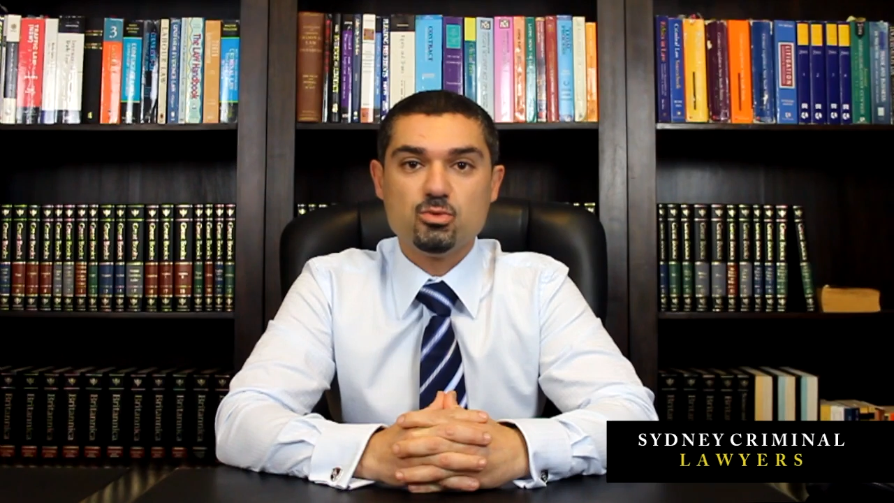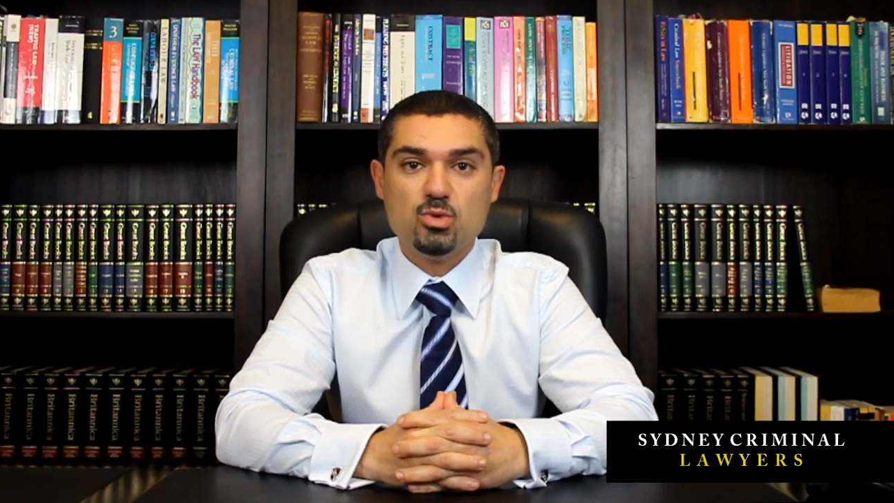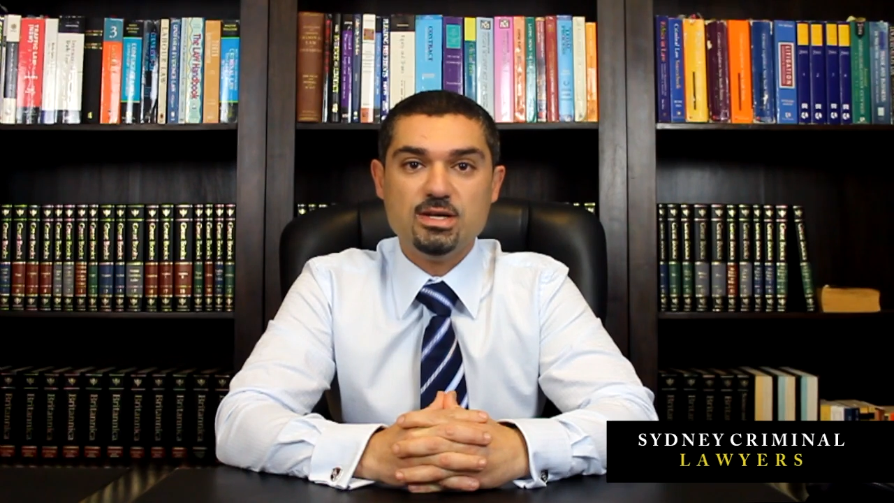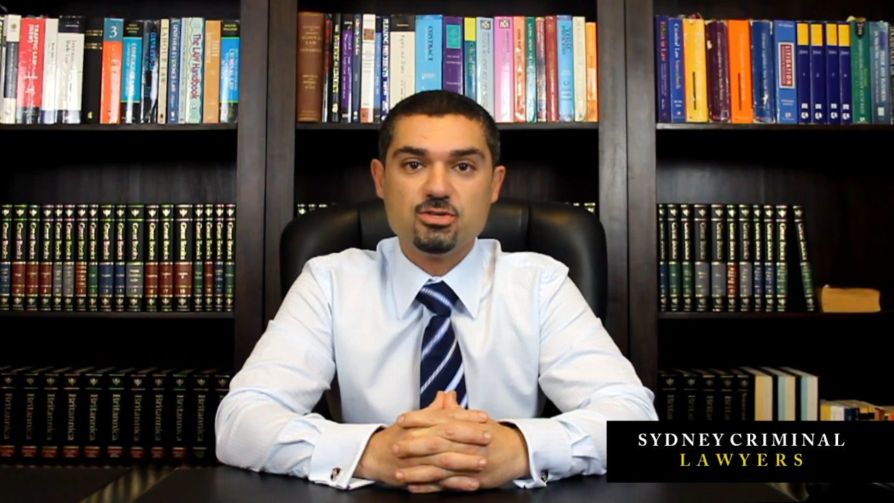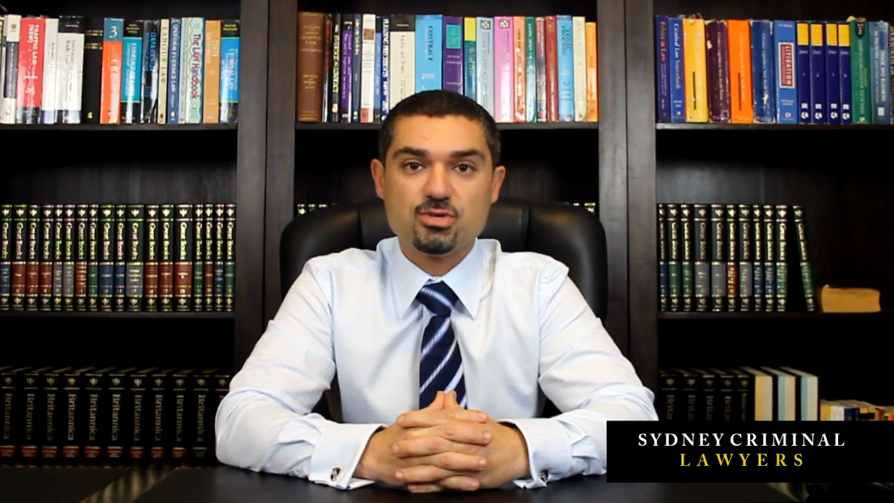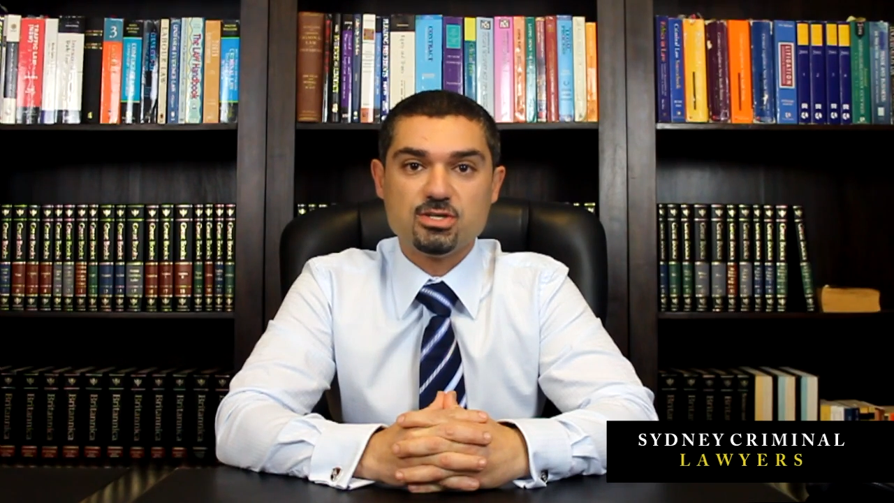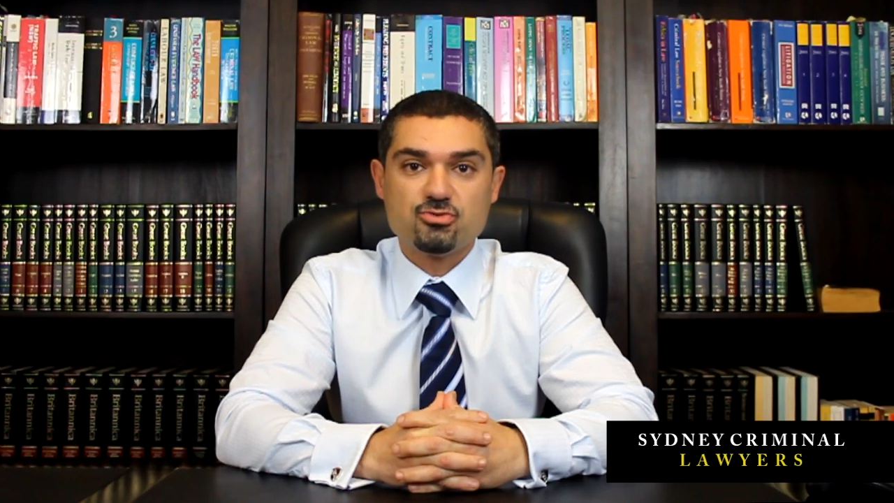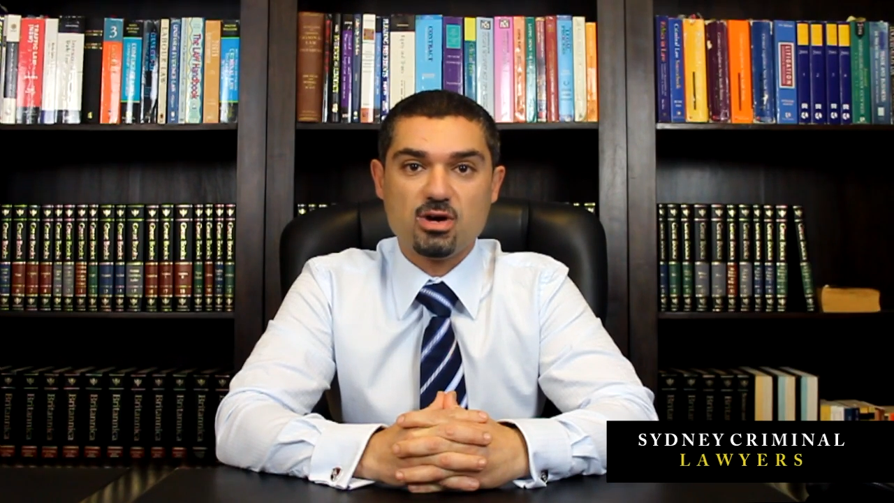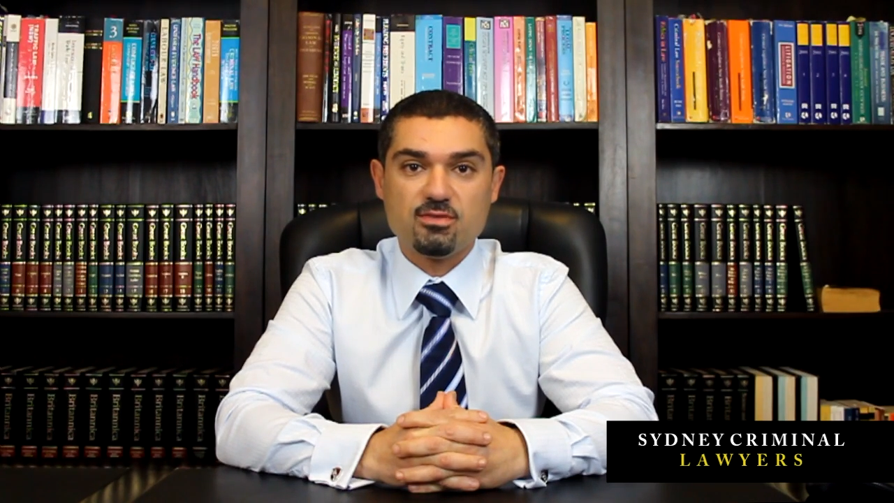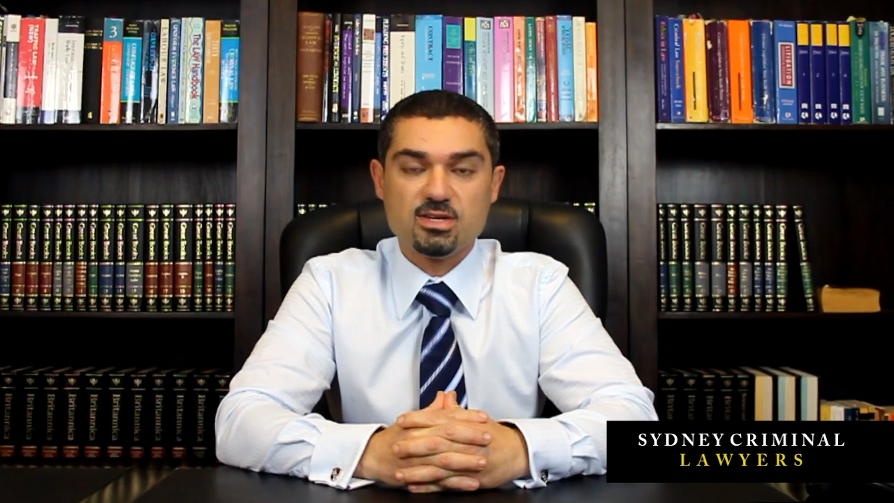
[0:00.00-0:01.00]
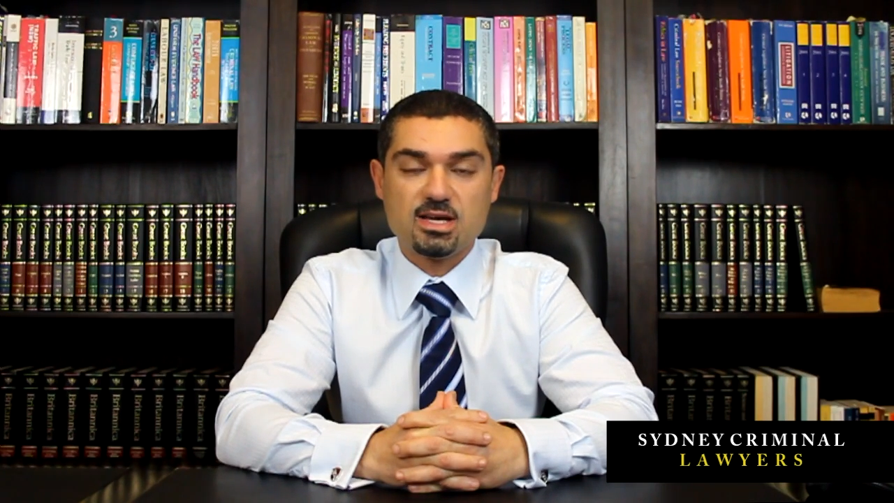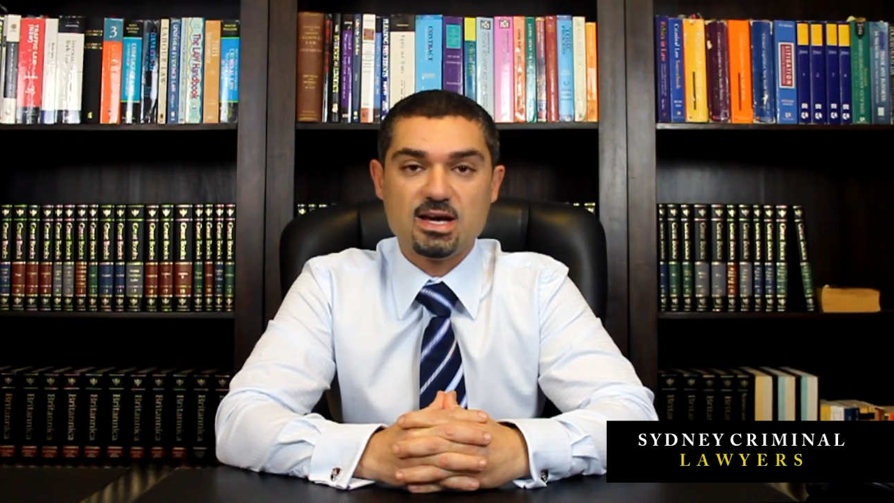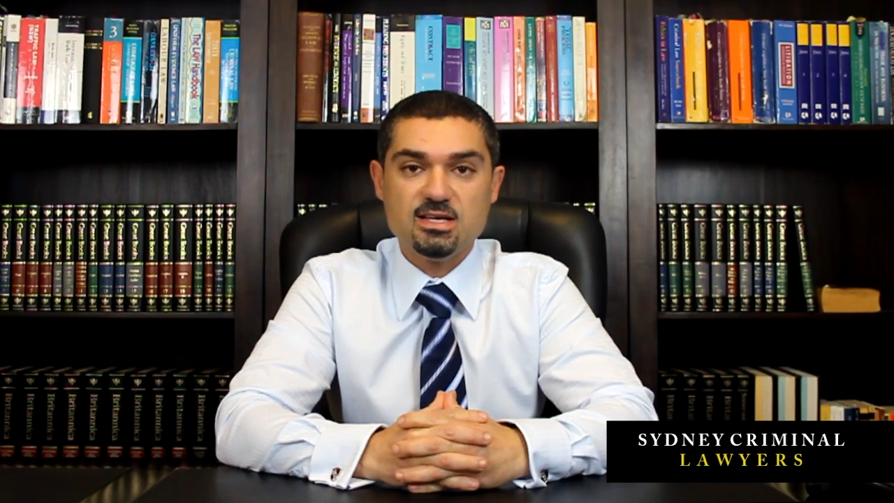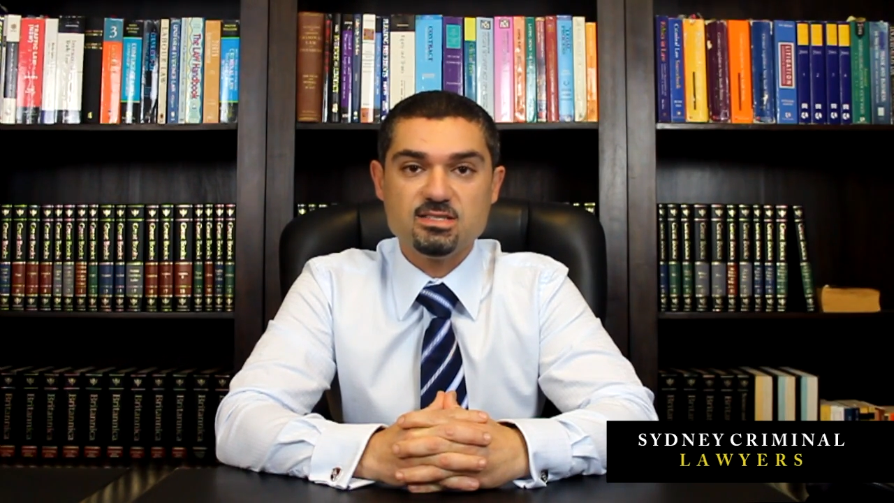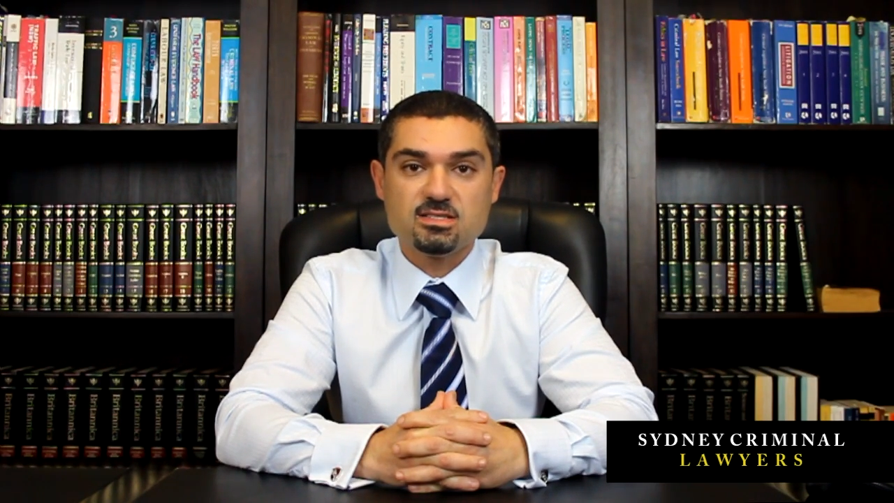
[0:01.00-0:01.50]
to win a drink driving
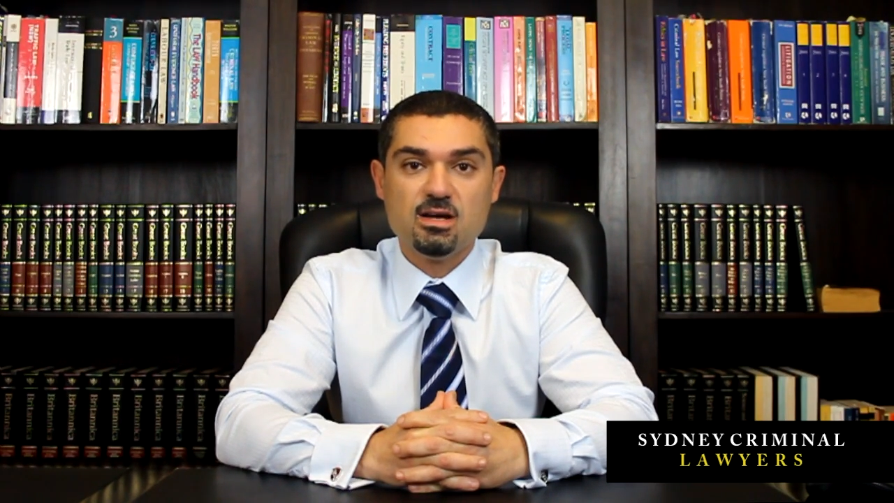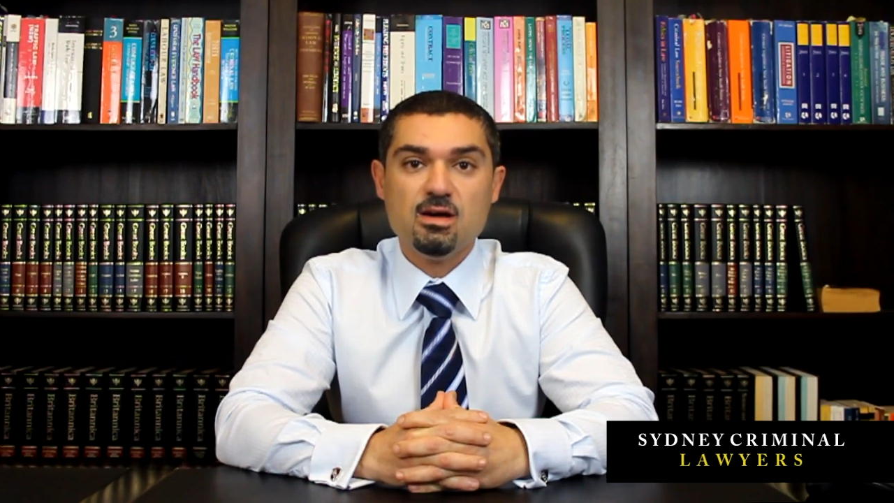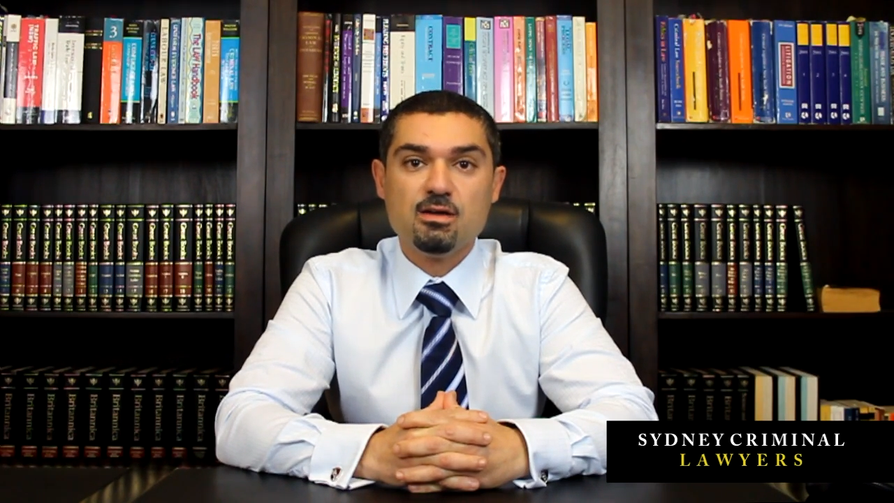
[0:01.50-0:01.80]
case.